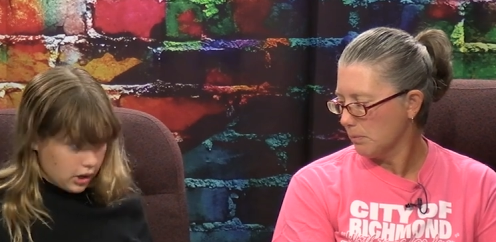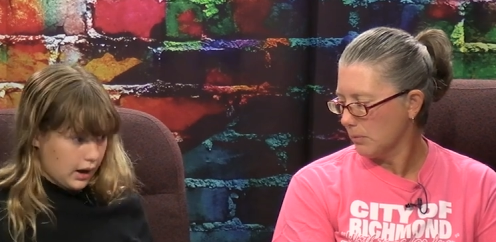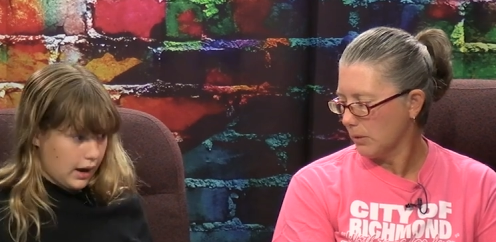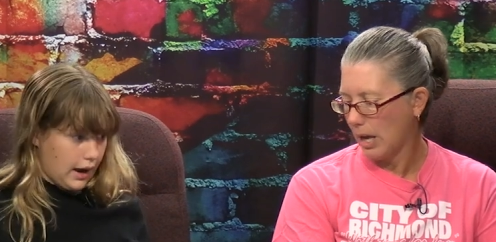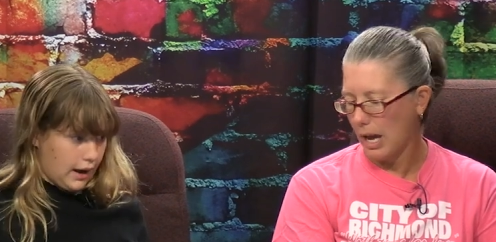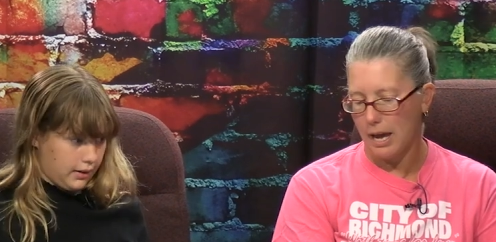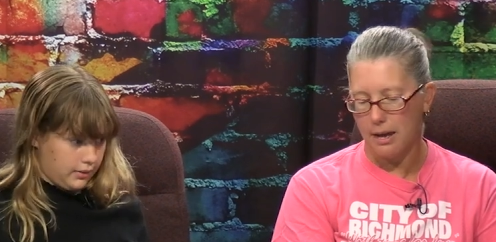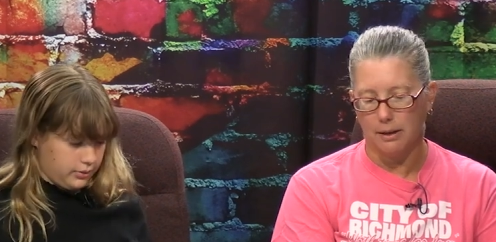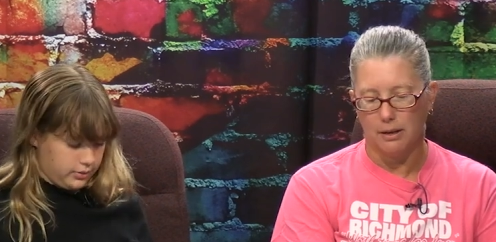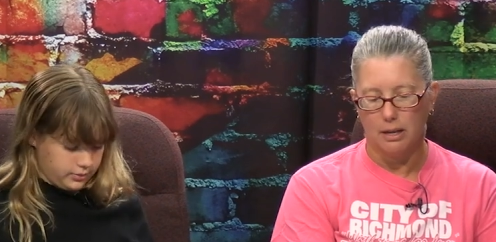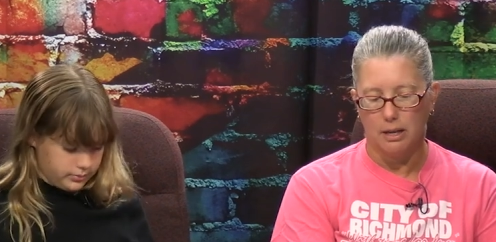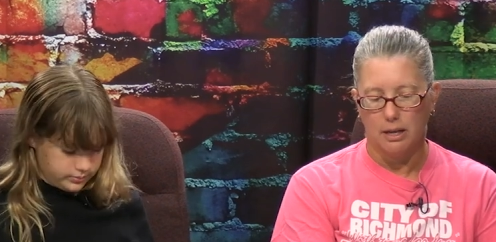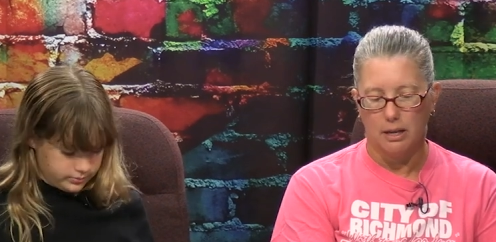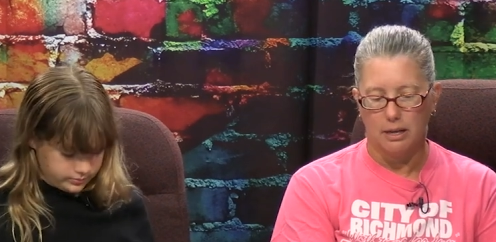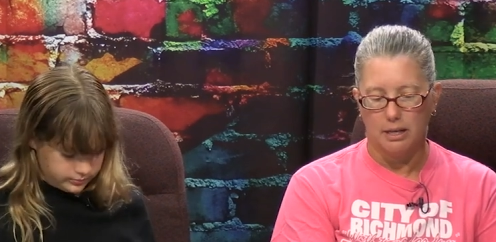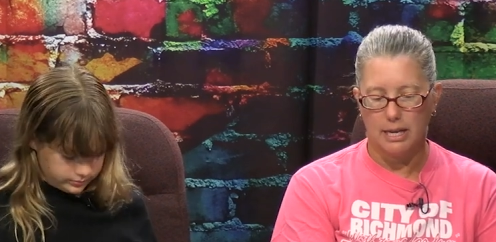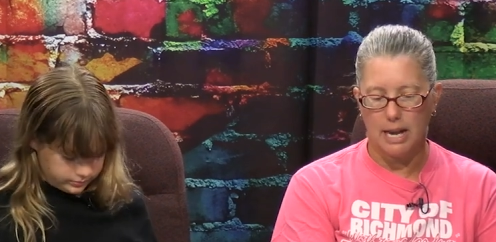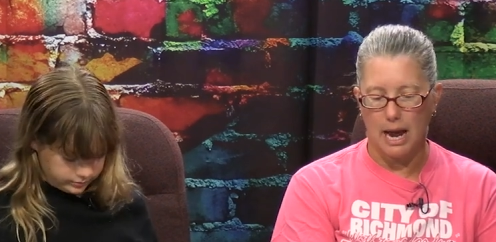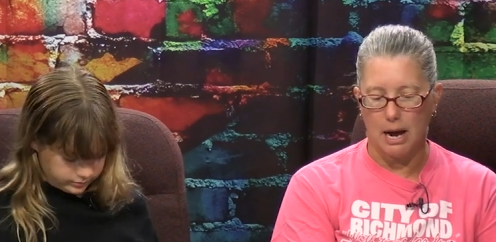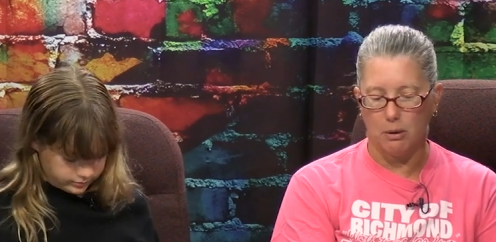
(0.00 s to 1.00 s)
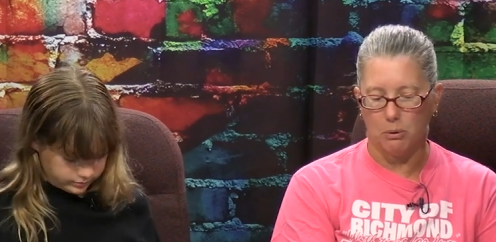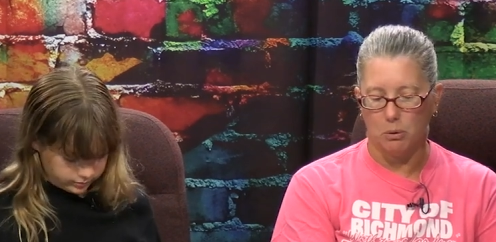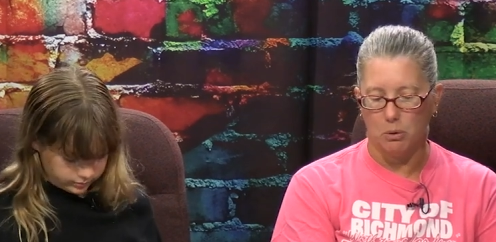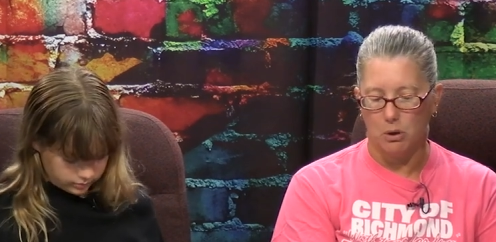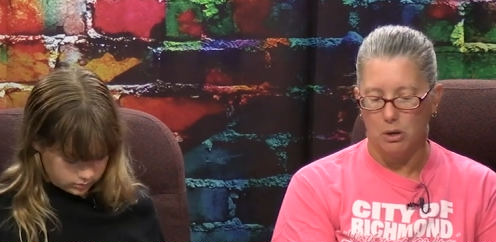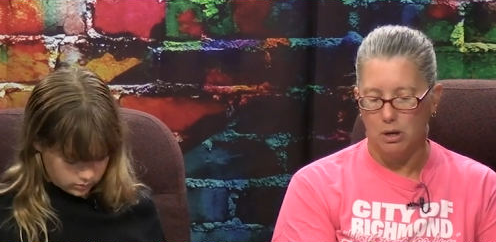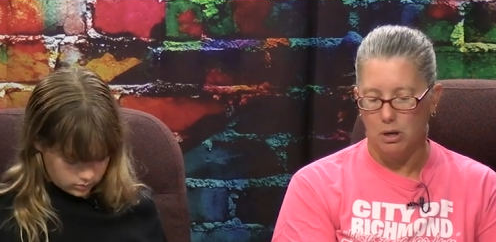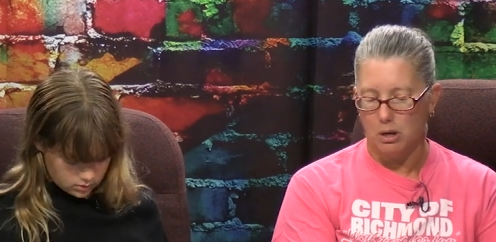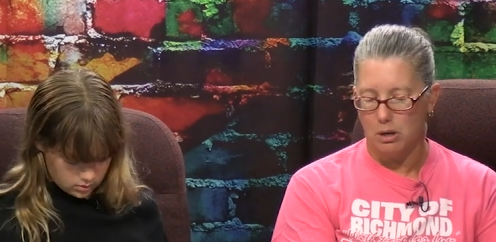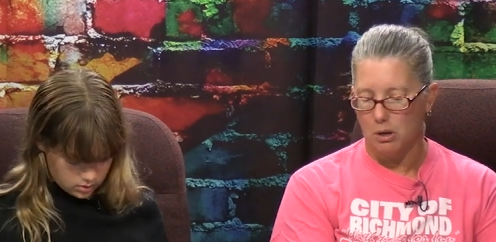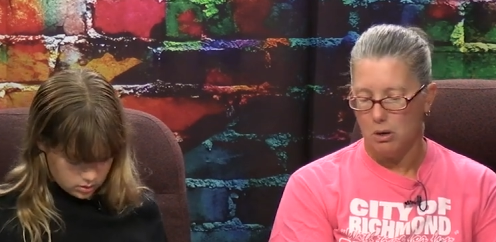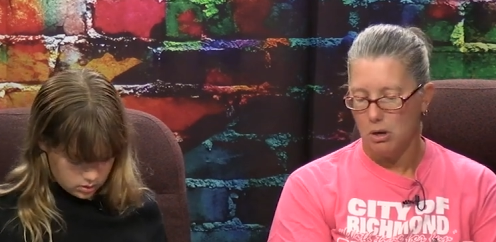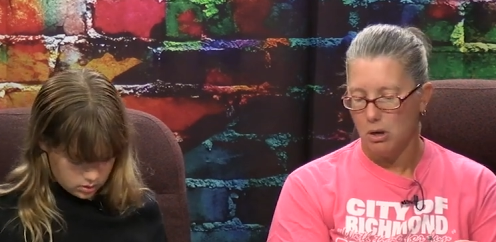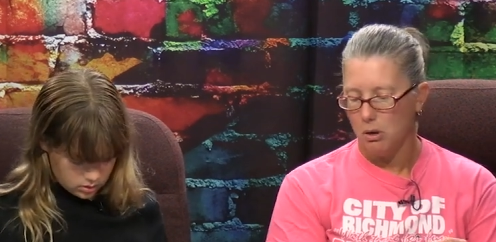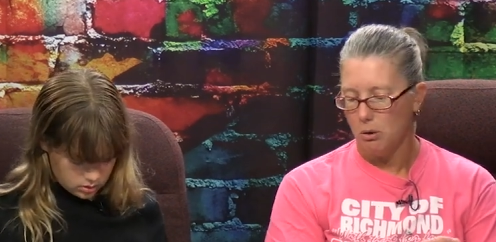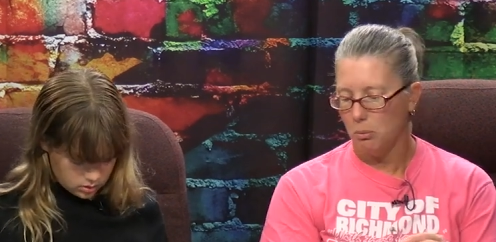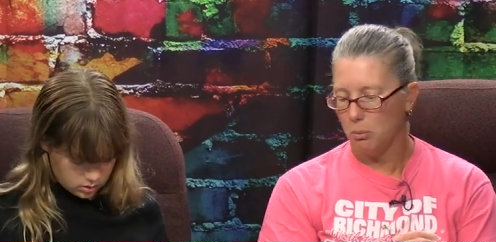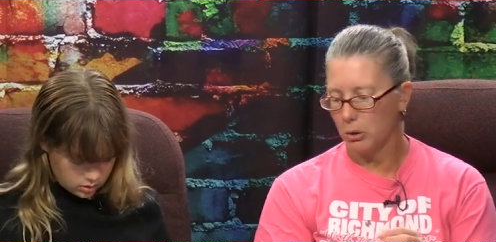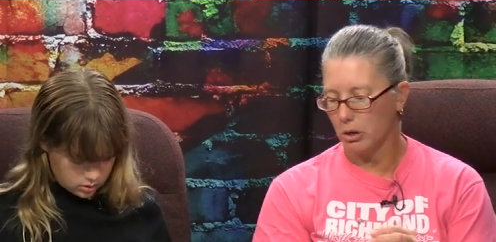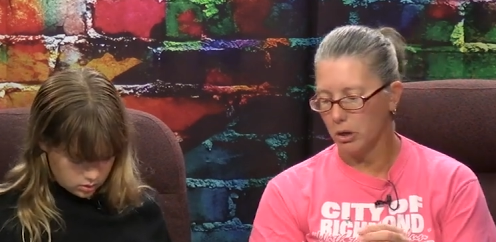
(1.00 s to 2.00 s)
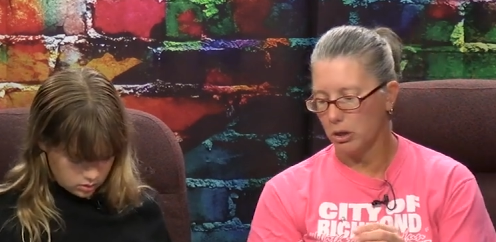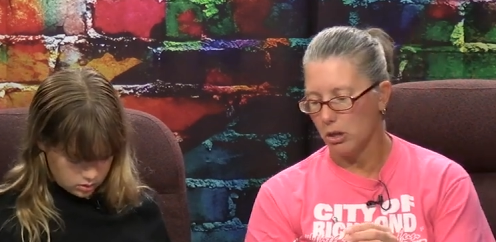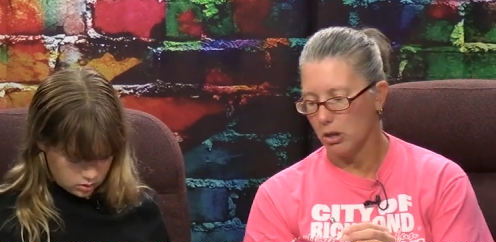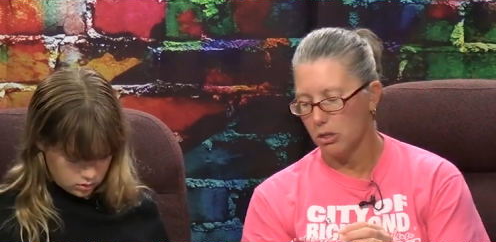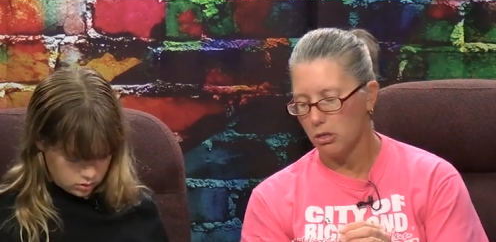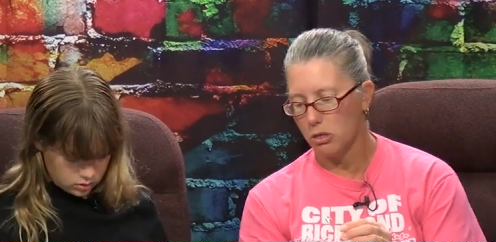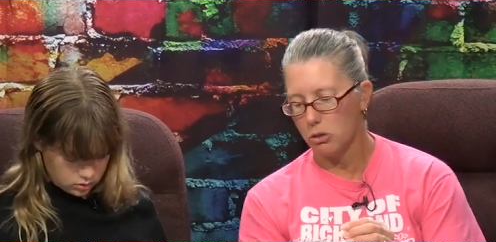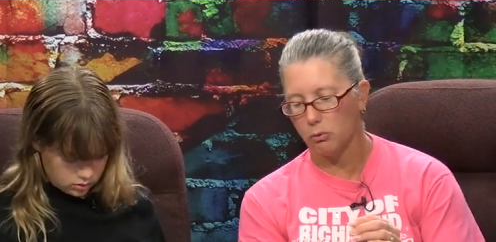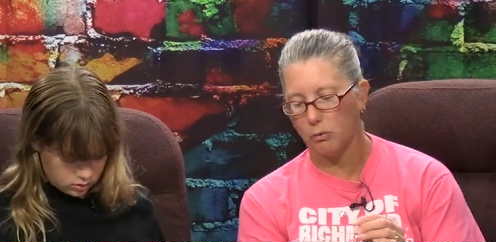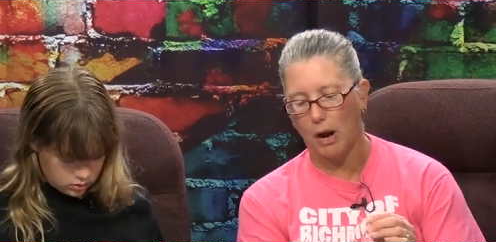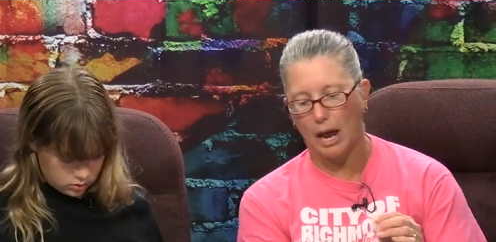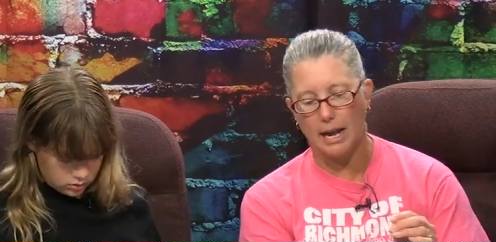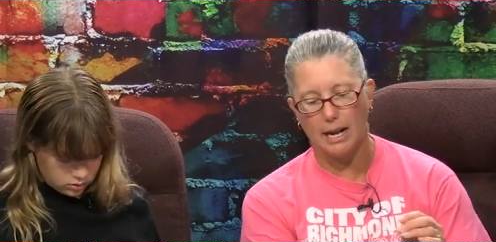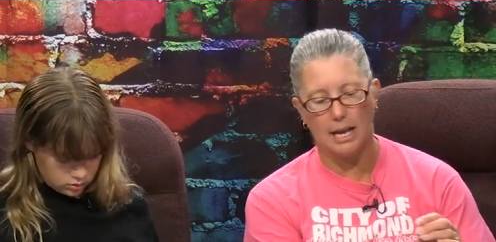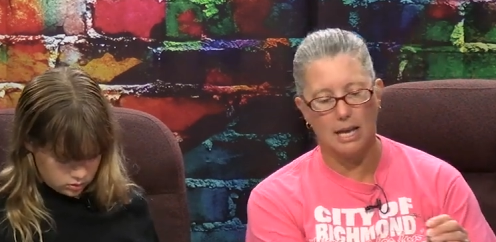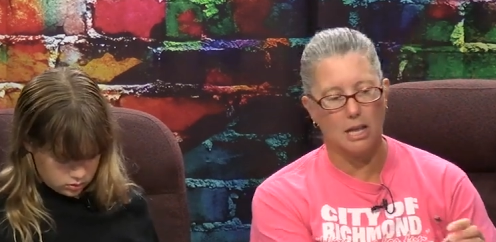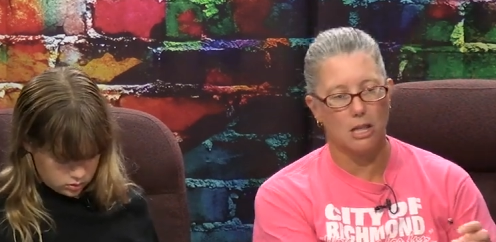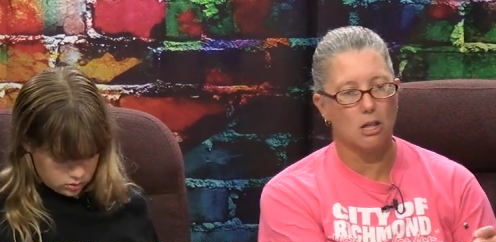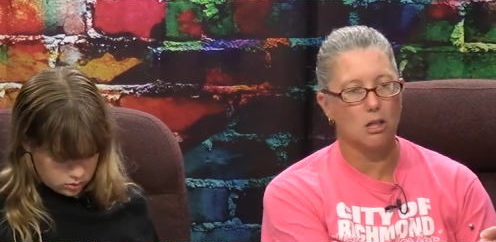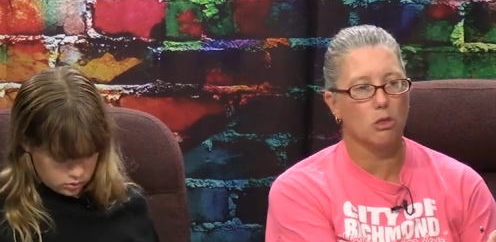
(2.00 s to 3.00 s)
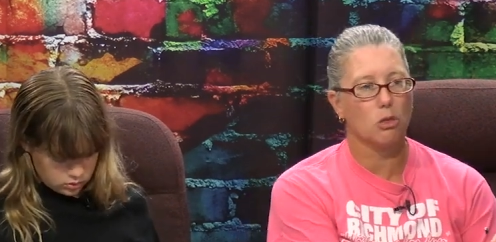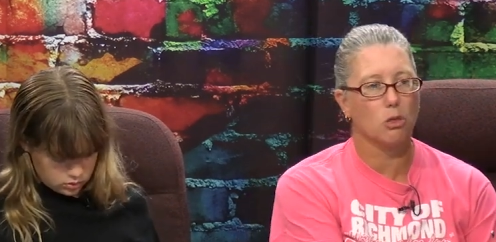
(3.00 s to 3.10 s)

Speaker 1: Ah. Okay, now we're gonna thread it